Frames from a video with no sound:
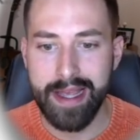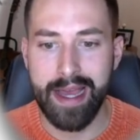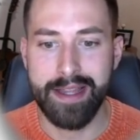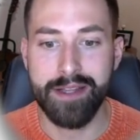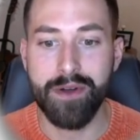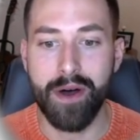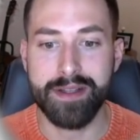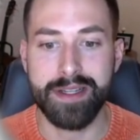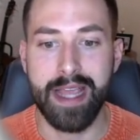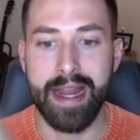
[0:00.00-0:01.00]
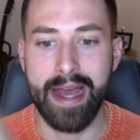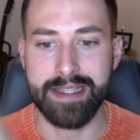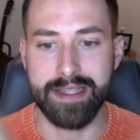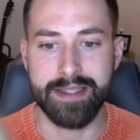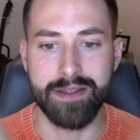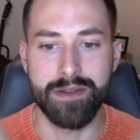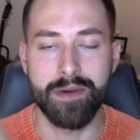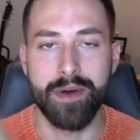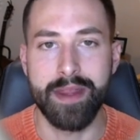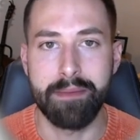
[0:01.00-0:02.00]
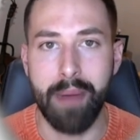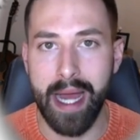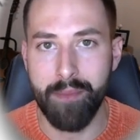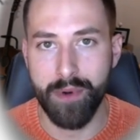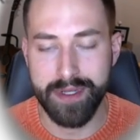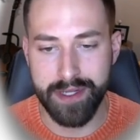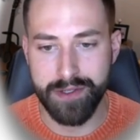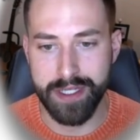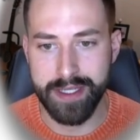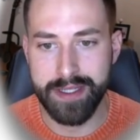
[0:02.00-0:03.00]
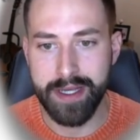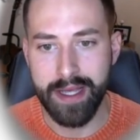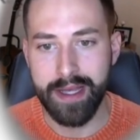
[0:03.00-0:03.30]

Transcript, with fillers: And then you'll also gain access to the buy more searches.